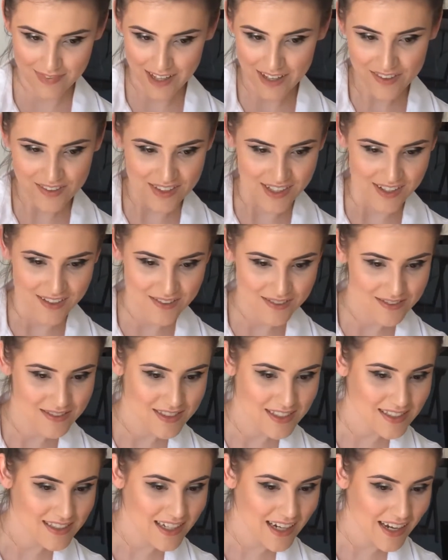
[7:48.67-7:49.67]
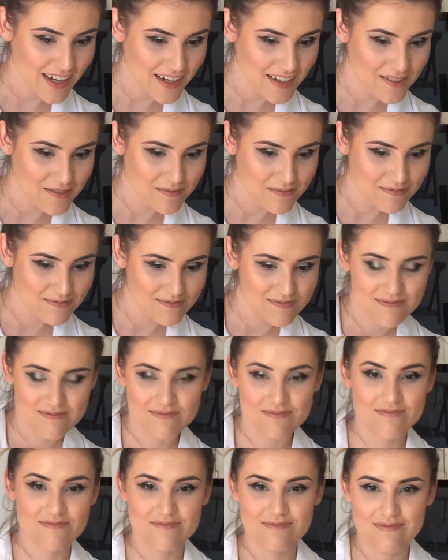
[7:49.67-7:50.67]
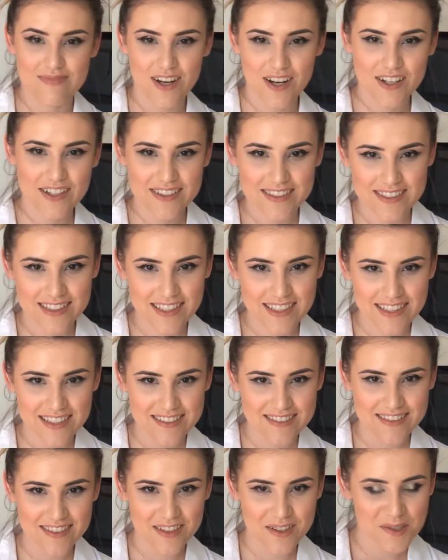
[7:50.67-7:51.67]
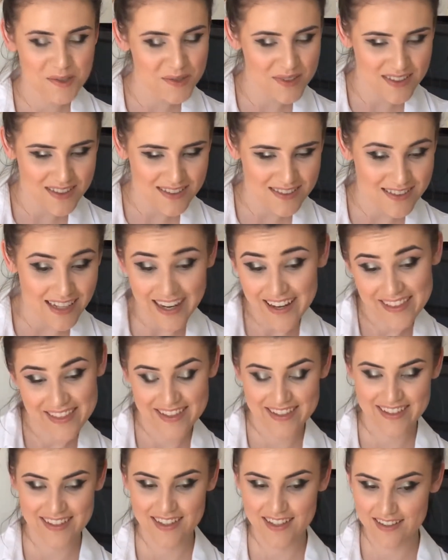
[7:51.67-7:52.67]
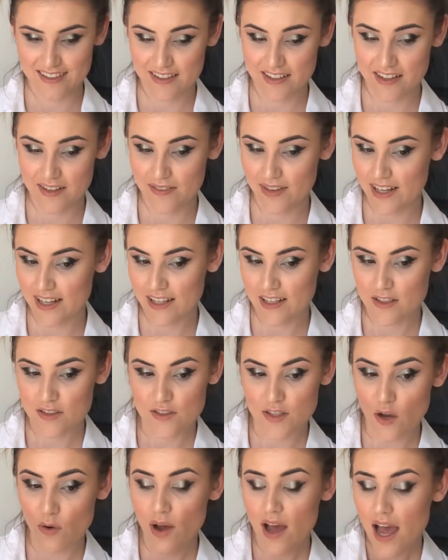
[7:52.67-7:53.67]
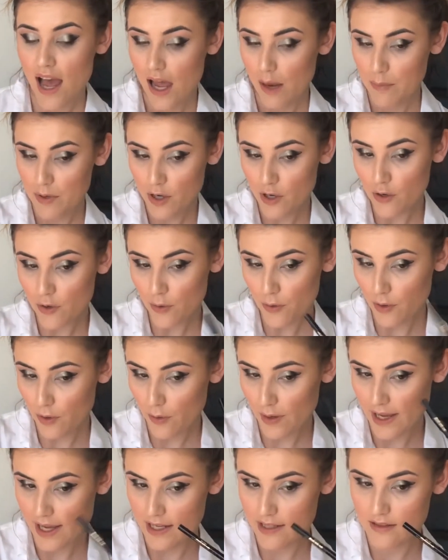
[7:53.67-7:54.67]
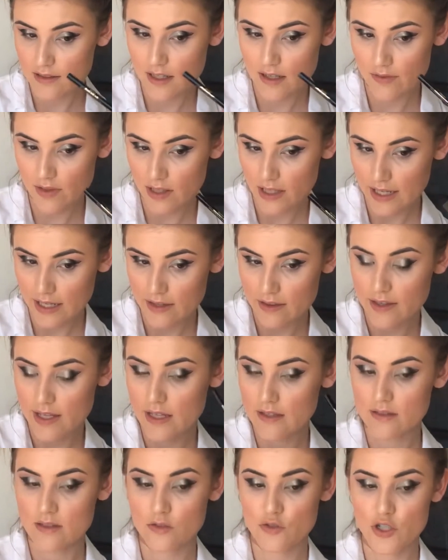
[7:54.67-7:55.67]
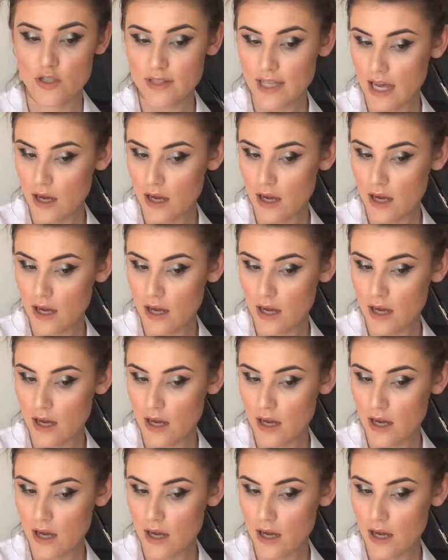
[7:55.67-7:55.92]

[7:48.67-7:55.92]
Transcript: I don't know, just kind of artsy and cool. I think it is anyway. So I'm gonna go ahead and leave it like this. Just